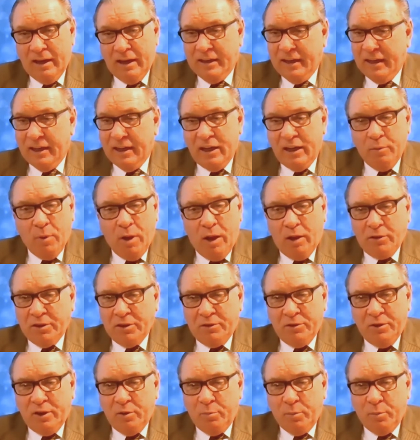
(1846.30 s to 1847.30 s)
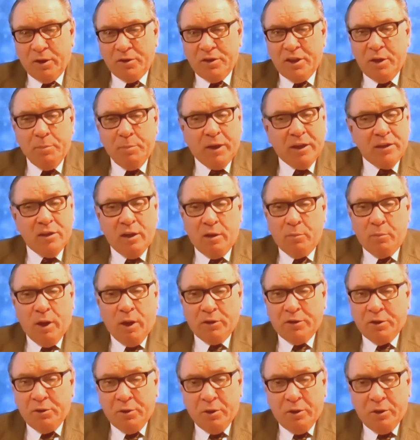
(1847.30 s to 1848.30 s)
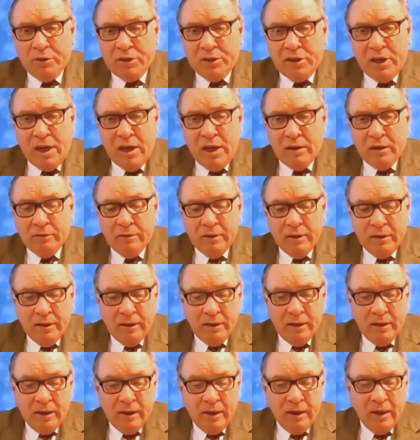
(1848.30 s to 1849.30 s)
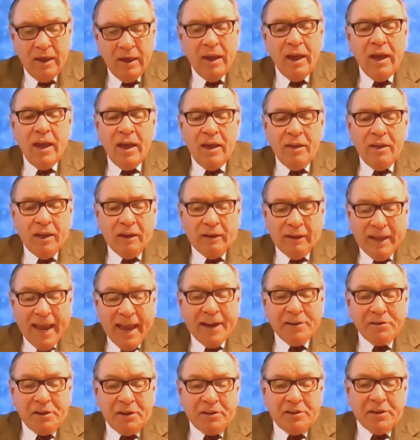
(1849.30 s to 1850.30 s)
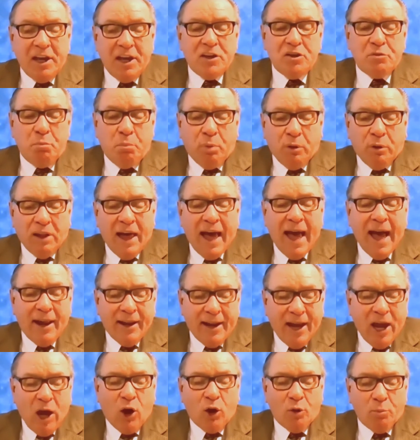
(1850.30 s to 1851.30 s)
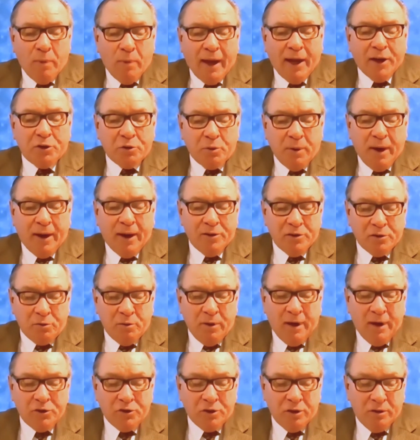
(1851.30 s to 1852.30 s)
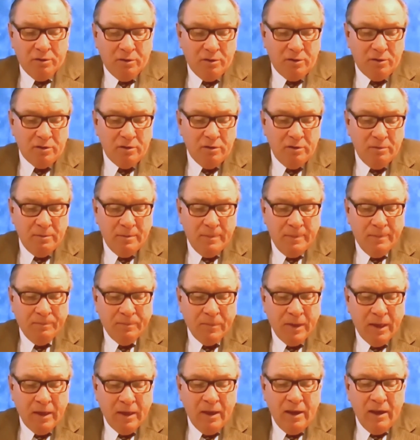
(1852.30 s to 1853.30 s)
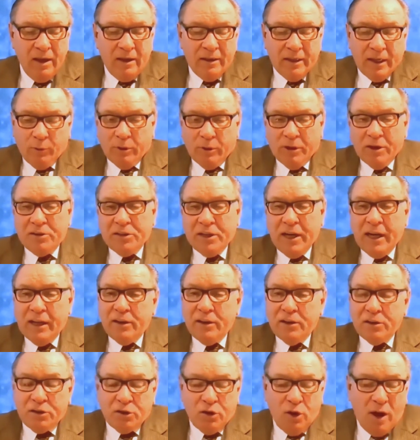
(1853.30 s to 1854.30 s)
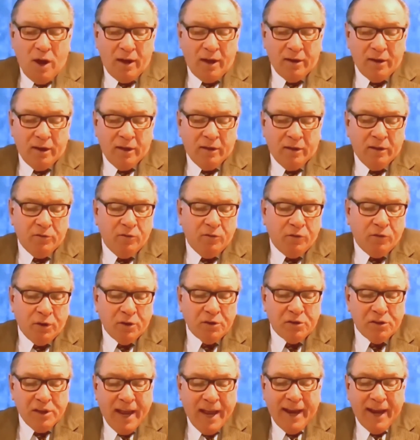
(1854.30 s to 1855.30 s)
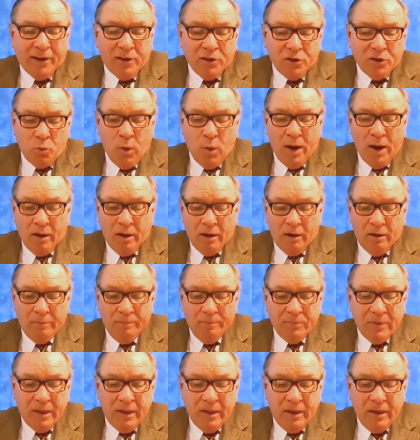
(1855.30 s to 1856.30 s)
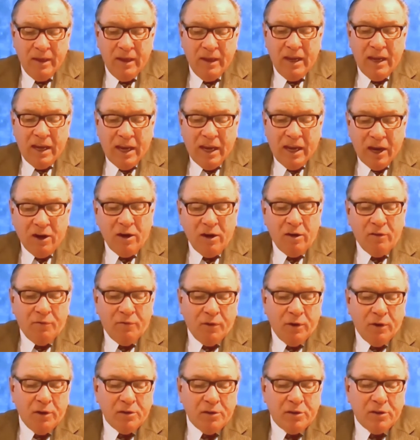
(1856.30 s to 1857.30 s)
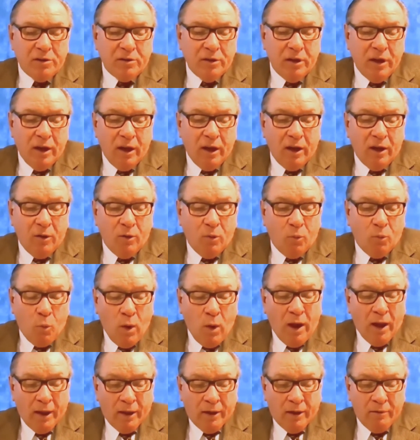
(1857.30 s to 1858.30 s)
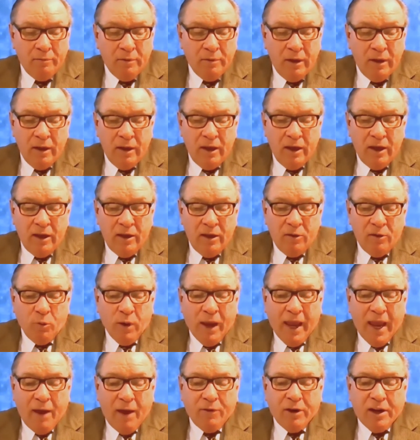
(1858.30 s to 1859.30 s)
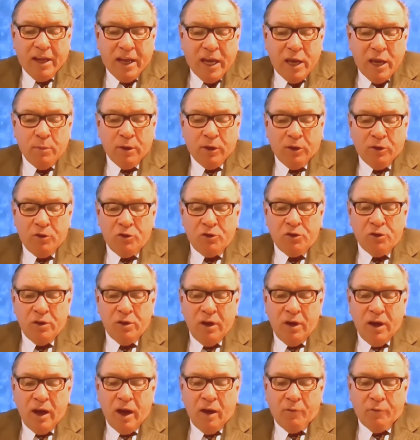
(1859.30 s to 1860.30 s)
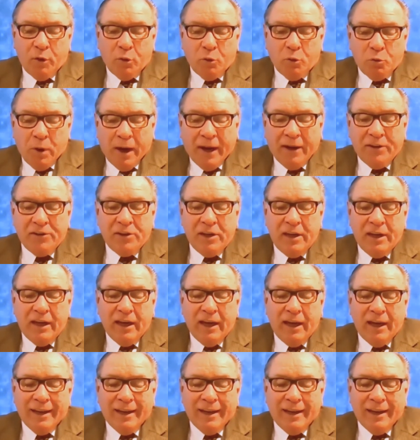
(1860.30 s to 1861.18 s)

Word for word: he needed a multitude of mercy because of the multitude of his sin. Then lastly, he says, blot out my transgressions. Now we're going to see this thought in verse 9 as well. Here in verse uh, 1, we have an image of erasing